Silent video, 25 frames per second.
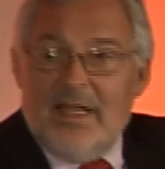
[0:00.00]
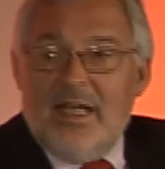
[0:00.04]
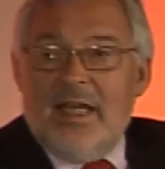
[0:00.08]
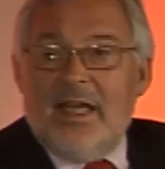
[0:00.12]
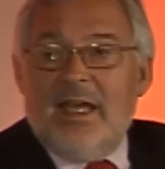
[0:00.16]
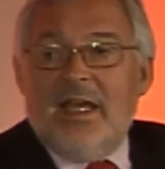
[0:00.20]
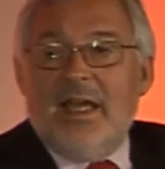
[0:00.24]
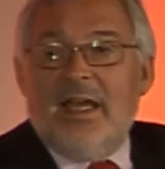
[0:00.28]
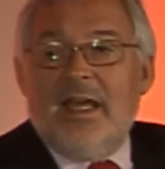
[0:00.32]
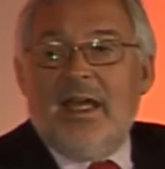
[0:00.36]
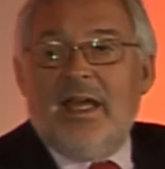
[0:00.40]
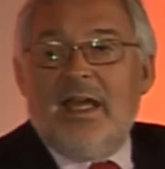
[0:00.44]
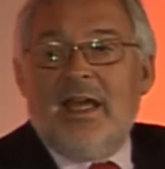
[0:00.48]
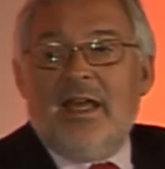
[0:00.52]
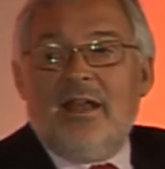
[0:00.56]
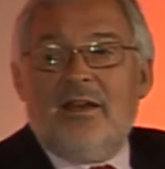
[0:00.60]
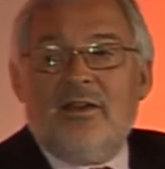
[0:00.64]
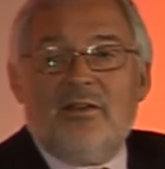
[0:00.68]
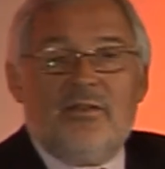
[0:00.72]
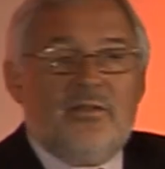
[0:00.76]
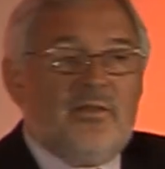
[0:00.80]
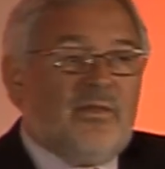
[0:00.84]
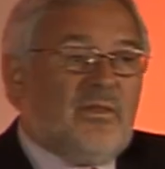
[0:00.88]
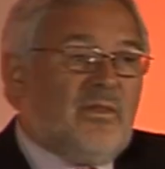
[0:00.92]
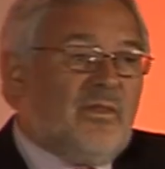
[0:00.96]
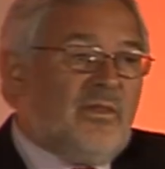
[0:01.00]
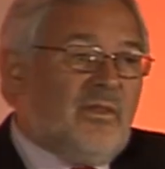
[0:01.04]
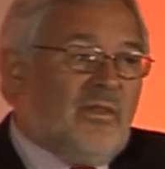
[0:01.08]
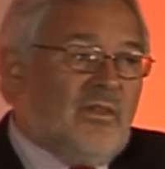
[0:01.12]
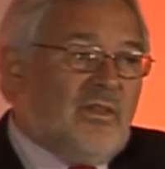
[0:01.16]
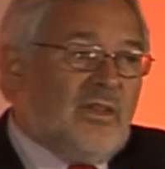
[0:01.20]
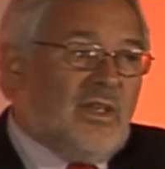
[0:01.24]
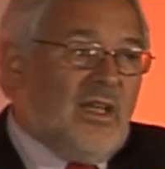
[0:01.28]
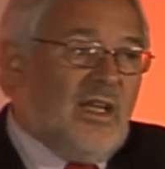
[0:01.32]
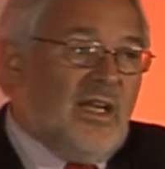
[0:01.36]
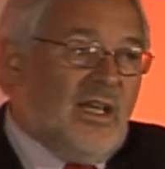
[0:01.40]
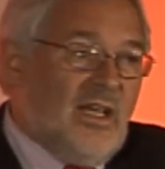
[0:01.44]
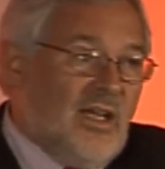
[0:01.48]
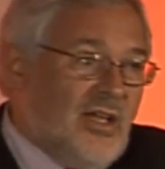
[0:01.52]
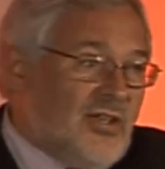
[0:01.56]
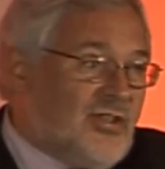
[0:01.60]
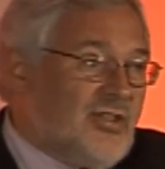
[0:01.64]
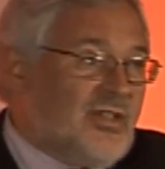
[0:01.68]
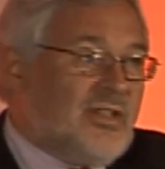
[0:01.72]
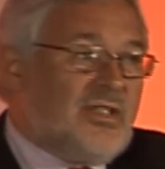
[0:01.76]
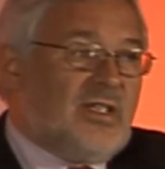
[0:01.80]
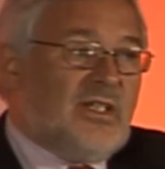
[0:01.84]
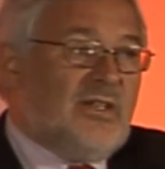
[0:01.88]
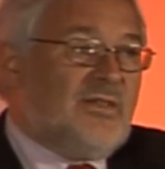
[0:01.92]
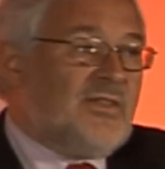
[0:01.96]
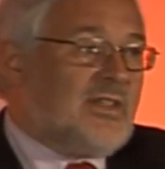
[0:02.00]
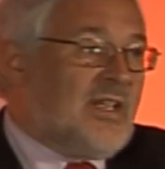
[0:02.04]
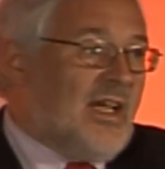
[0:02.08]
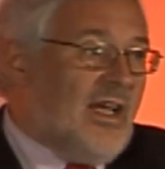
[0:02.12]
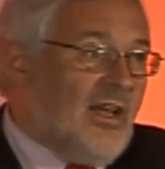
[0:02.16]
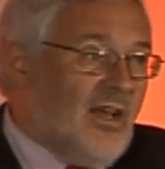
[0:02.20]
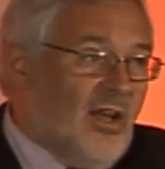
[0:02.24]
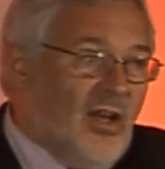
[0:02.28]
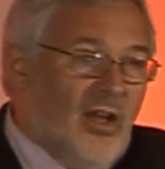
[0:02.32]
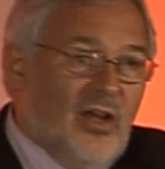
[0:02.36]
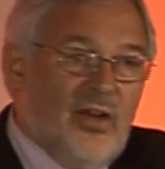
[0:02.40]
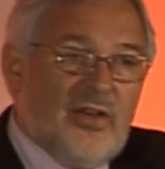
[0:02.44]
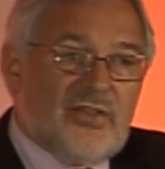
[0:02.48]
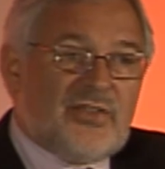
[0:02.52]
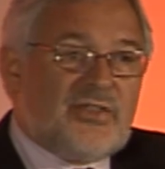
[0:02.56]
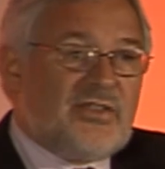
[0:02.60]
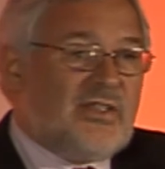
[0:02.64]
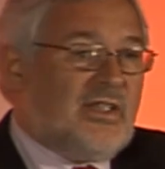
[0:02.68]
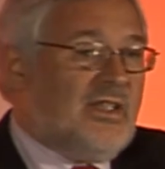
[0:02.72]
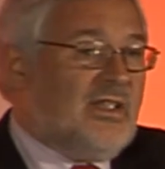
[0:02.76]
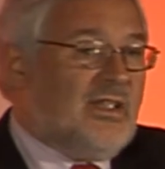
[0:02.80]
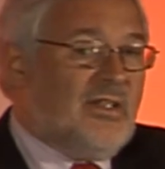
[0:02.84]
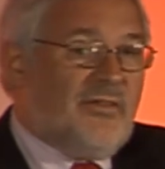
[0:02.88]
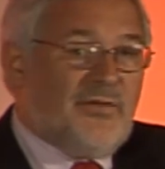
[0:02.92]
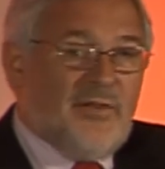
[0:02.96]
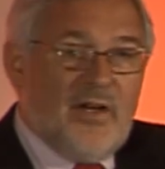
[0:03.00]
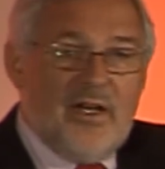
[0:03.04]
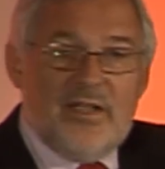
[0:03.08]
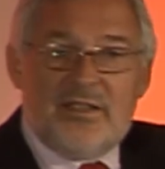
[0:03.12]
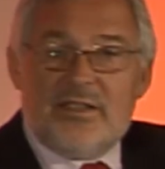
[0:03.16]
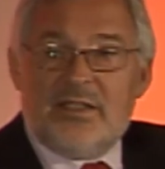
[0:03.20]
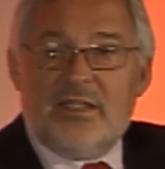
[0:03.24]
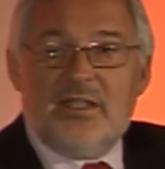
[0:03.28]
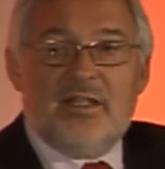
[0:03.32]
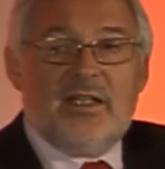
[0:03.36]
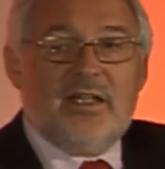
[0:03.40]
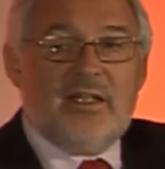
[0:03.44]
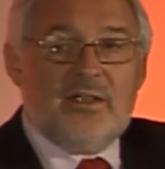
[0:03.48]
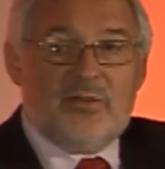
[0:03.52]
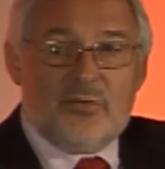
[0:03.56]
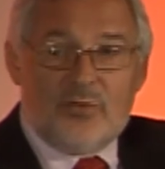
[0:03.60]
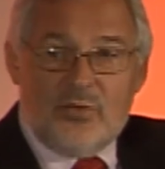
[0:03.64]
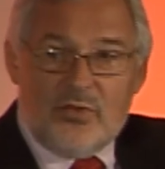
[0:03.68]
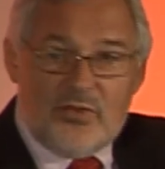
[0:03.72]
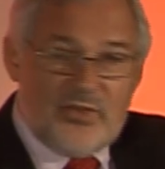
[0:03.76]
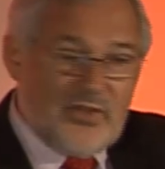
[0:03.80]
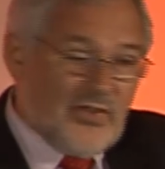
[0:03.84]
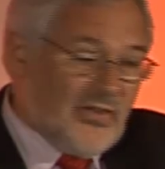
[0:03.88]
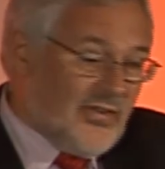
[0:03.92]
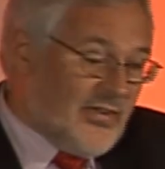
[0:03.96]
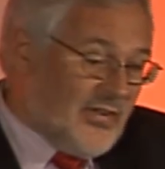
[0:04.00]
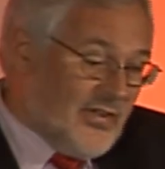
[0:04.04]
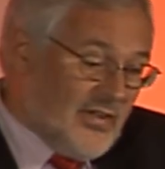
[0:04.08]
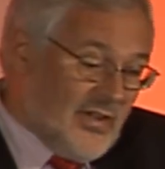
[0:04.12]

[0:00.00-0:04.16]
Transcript: And initiatives get lost in the fighting at headquarters.